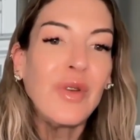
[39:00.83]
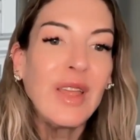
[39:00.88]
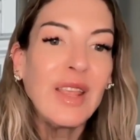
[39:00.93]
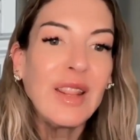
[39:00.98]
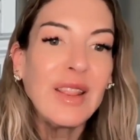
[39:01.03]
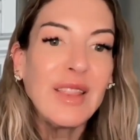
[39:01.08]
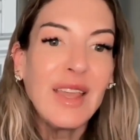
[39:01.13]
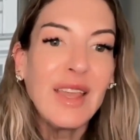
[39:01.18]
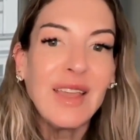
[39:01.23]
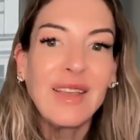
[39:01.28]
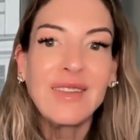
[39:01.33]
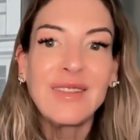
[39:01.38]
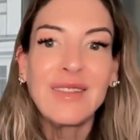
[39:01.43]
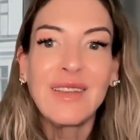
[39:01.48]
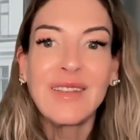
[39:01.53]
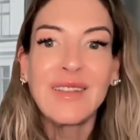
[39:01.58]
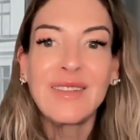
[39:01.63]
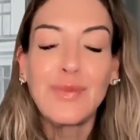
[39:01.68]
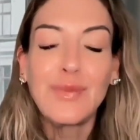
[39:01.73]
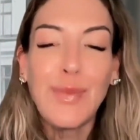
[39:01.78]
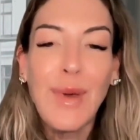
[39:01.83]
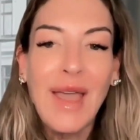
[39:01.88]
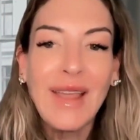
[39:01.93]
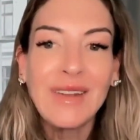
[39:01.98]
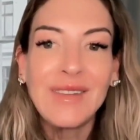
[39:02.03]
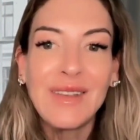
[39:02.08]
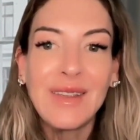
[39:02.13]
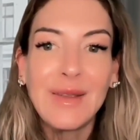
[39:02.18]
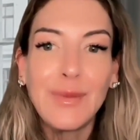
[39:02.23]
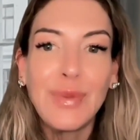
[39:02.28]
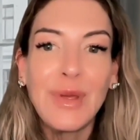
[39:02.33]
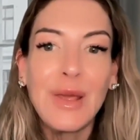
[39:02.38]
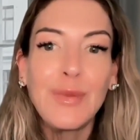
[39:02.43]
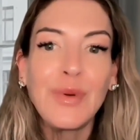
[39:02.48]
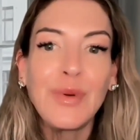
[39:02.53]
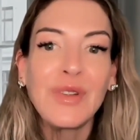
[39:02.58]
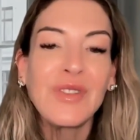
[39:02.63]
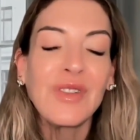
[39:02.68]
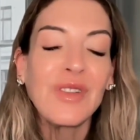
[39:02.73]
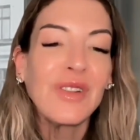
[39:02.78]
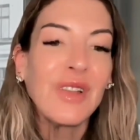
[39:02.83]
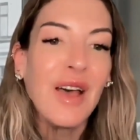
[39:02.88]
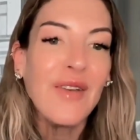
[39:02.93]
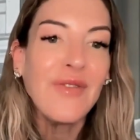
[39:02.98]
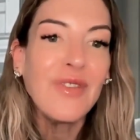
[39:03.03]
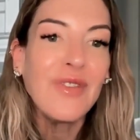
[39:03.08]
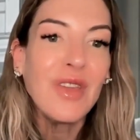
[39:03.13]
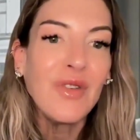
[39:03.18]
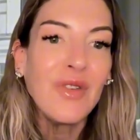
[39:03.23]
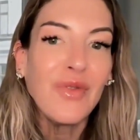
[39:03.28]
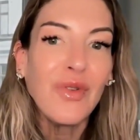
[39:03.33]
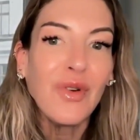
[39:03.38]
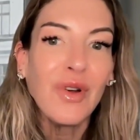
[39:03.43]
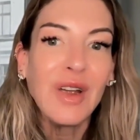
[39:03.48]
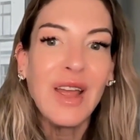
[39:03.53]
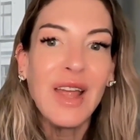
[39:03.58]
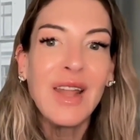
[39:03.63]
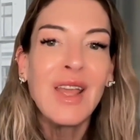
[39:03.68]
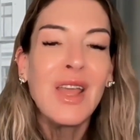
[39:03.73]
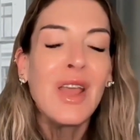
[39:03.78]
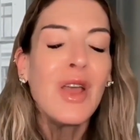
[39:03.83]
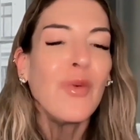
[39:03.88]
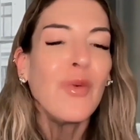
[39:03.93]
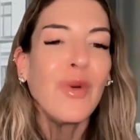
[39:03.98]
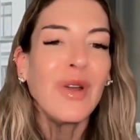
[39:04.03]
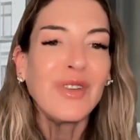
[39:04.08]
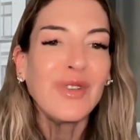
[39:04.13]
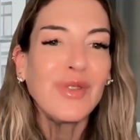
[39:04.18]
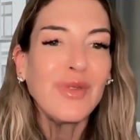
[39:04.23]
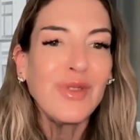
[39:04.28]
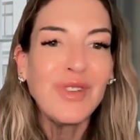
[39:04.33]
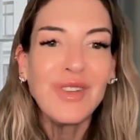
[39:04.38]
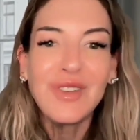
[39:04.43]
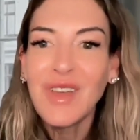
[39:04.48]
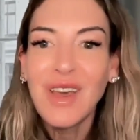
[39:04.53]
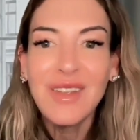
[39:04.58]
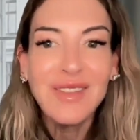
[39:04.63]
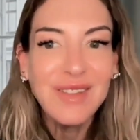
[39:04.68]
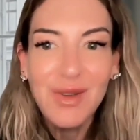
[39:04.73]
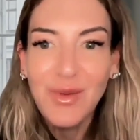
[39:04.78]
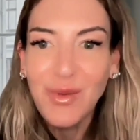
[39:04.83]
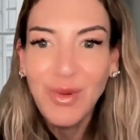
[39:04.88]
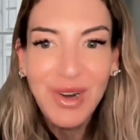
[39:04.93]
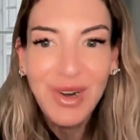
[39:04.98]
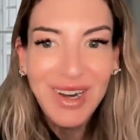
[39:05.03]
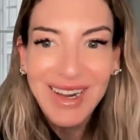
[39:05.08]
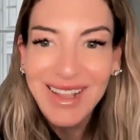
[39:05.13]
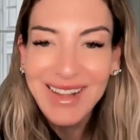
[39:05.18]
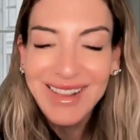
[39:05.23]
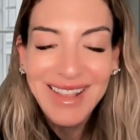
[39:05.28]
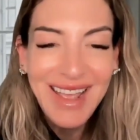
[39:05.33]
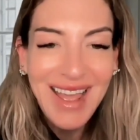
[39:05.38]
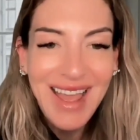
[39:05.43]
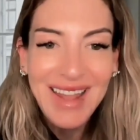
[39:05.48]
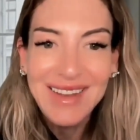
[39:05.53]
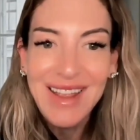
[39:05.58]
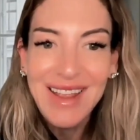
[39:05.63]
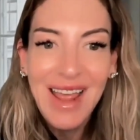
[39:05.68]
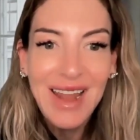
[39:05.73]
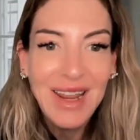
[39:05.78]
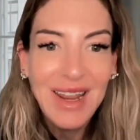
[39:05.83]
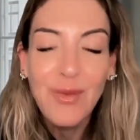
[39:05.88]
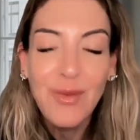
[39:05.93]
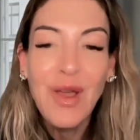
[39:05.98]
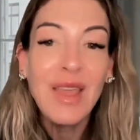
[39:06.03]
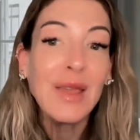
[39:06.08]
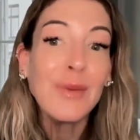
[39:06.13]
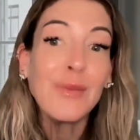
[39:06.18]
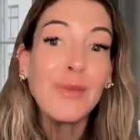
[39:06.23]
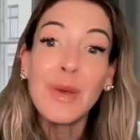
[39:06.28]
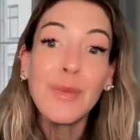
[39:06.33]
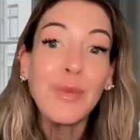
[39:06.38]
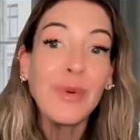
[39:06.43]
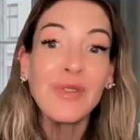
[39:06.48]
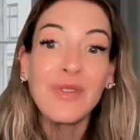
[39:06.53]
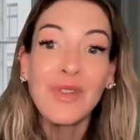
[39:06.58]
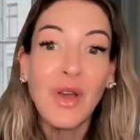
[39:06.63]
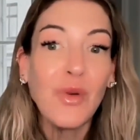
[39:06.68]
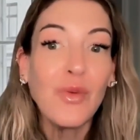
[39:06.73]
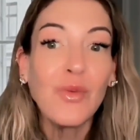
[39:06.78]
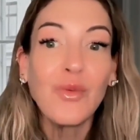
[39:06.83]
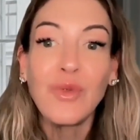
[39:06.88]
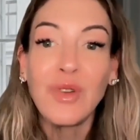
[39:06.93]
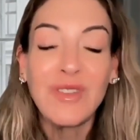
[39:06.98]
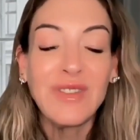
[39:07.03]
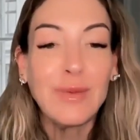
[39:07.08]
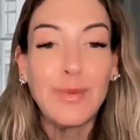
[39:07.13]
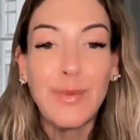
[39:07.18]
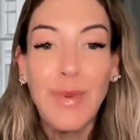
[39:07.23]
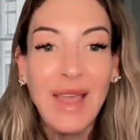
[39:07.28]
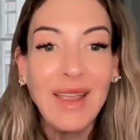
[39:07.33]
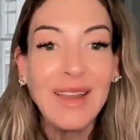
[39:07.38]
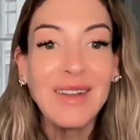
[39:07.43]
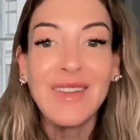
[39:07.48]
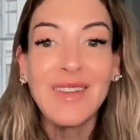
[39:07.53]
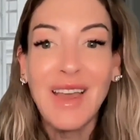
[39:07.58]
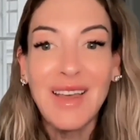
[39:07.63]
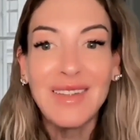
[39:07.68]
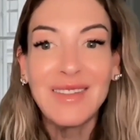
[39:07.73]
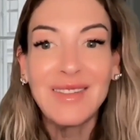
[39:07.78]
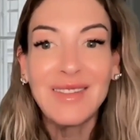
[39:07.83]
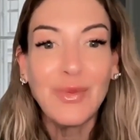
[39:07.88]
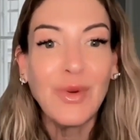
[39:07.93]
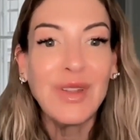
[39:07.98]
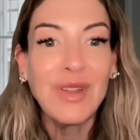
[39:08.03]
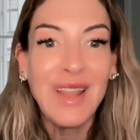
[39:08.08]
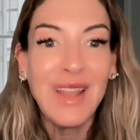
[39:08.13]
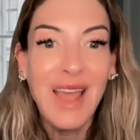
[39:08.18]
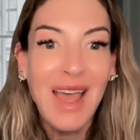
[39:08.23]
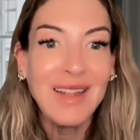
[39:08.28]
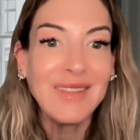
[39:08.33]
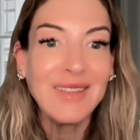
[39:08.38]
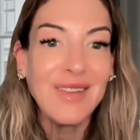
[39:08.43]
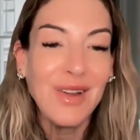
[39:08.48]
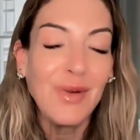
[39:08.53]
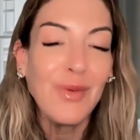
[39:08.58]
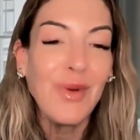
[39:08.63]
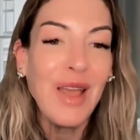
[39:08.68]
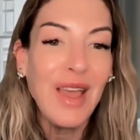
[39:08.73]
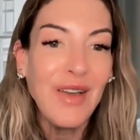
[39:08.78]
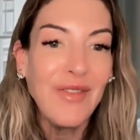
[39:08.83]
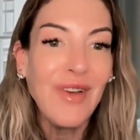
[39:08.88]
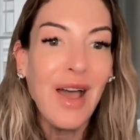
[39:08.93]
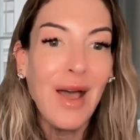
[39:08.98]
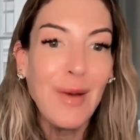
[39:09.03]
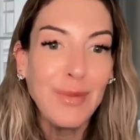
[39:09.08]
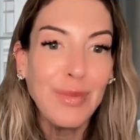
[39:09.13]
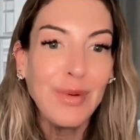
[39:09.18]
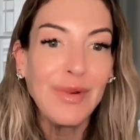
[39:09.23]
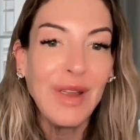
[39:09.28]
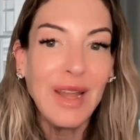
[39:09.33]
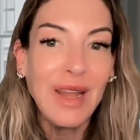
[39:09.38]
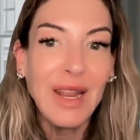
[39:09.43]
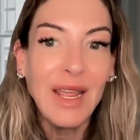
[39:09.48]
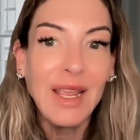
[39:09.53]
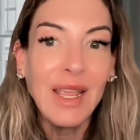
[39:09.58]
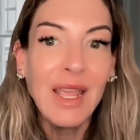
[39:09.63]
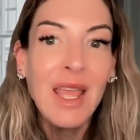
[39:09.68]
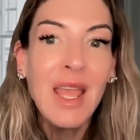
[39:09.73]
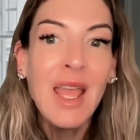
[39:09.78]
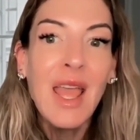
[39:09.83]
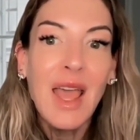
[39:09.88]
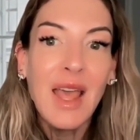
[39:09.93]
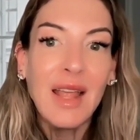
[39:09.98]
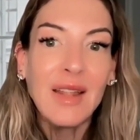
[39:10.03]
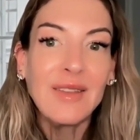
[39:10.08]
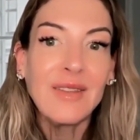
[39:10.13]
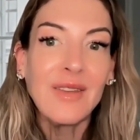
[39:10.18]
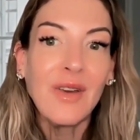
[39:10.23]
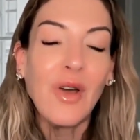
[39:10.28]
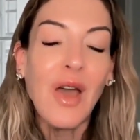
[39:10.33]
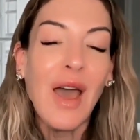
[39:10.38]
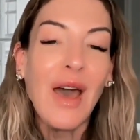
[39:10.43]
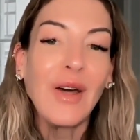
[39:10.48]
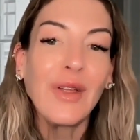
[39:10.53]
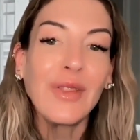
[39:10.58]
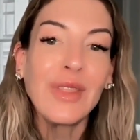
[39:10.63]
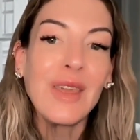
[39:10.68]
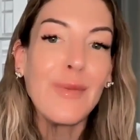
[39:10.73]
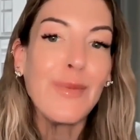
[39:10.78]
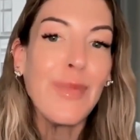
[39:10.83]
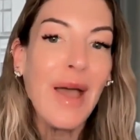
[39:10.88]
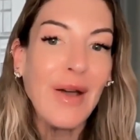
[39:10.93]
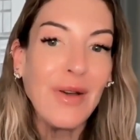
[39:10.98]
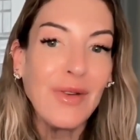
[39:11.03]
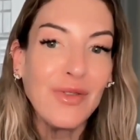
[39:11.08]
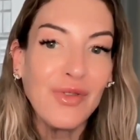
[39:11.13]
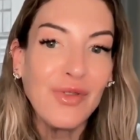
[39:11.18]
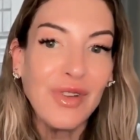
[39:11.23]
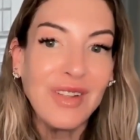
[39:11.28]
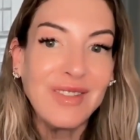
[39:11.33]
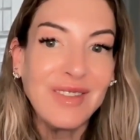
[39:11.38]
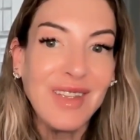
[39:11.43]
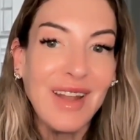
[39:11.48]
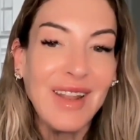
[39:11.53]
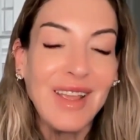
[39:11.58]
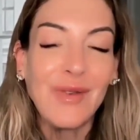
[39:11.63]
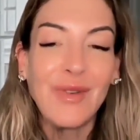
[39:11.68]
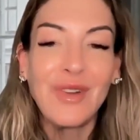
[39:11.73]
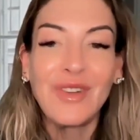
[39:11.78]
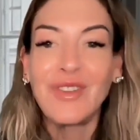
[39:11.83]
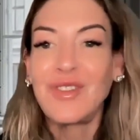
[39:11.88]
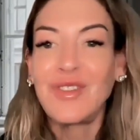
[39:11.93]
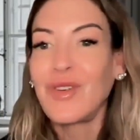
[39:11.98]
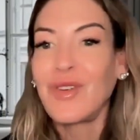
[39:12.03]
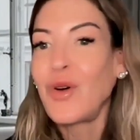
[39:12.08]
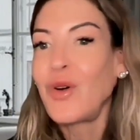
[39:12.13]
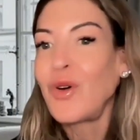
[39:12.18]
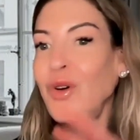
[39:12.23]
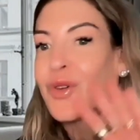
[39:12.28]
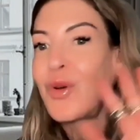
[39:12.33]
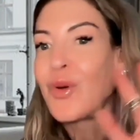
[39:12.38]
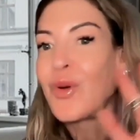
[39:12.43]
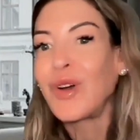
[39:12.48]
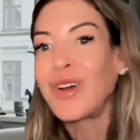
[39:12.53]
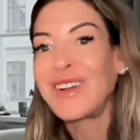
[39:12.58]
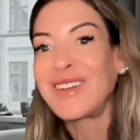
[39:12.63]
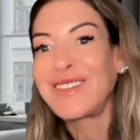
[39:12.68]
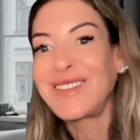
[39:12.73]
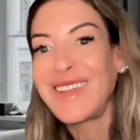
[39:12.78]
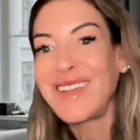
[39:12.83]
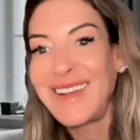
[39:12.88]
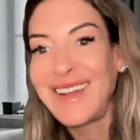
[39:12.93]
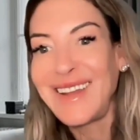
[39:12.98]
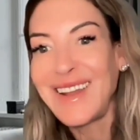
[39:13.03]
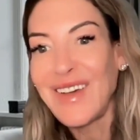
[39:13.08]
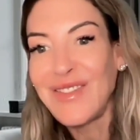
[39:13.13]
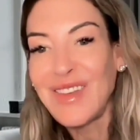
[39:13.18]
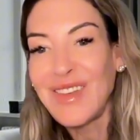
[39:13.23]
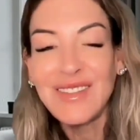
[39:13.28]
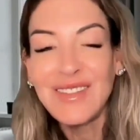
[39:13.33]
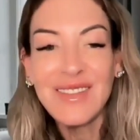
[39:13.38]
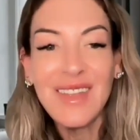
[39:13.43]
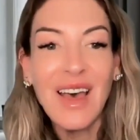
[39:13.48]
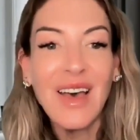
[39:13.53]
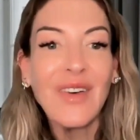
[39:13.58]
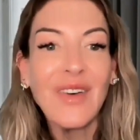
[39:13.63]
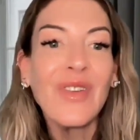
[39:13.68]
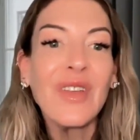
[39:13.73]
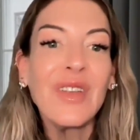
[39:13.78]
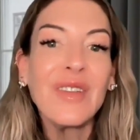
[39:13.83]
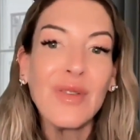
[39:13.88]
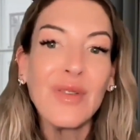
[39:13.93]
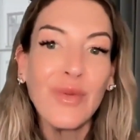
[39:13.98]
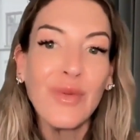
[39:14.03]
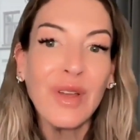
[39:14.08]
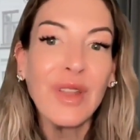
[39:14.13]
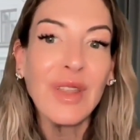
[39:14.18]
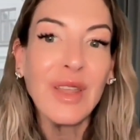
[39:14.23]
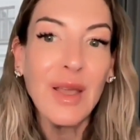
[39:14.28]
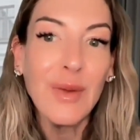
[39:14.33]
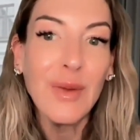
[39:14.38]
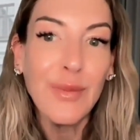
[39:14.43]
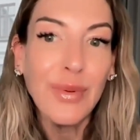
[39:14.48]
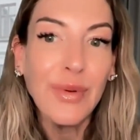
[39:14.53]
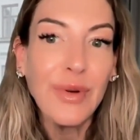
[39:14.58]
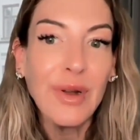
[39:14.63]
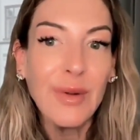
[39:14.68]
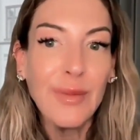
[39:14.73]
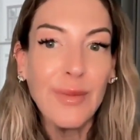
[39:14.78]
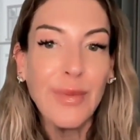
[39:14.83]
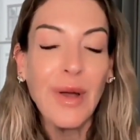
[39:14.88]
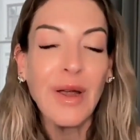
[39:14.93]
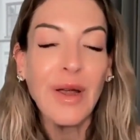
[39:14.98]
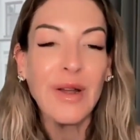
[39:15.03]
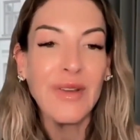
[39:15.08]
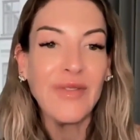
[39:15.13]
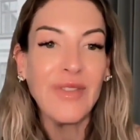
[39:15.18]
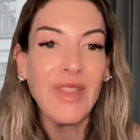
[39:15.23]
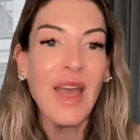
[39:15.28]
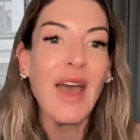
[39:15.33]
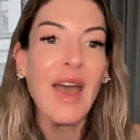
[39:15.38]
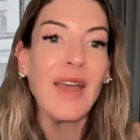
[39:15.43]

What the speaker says: doing things expecting people to love you for it, which doesn't work in the end anyway, and people don't respect us when that's our way of operating. And so healthy boundary setting, which is a whole course in and of itself, is a really important part of